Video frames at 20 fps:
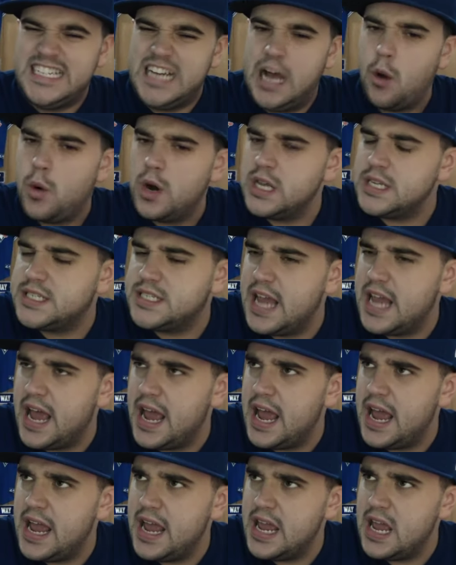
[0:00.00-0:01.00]
I want to
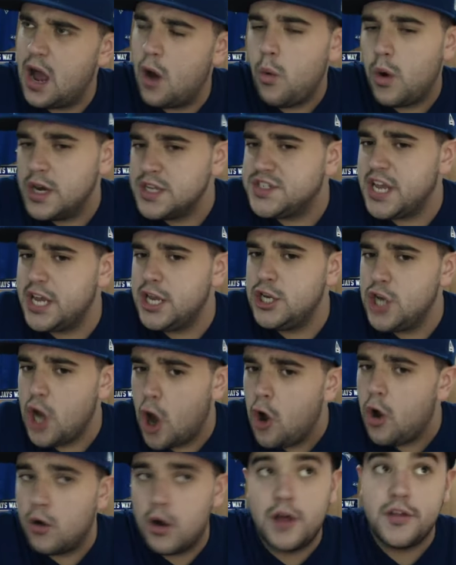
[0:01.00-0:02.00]
say
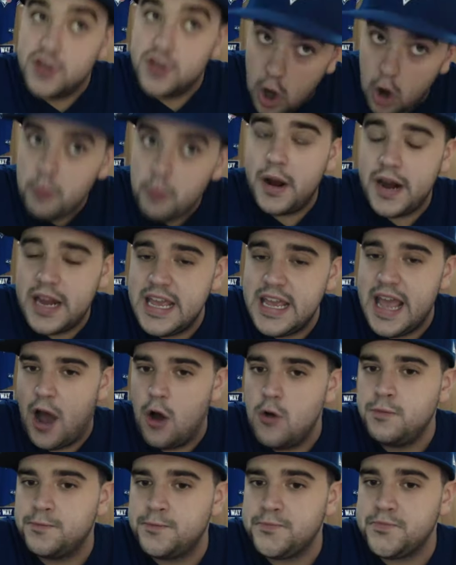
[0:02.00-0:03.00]
nobody
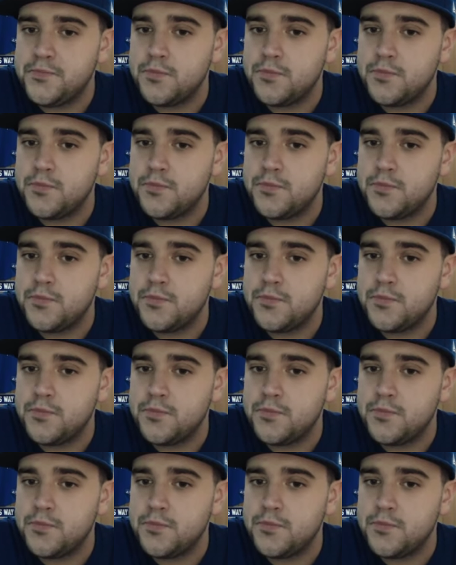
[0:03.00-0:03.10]
out.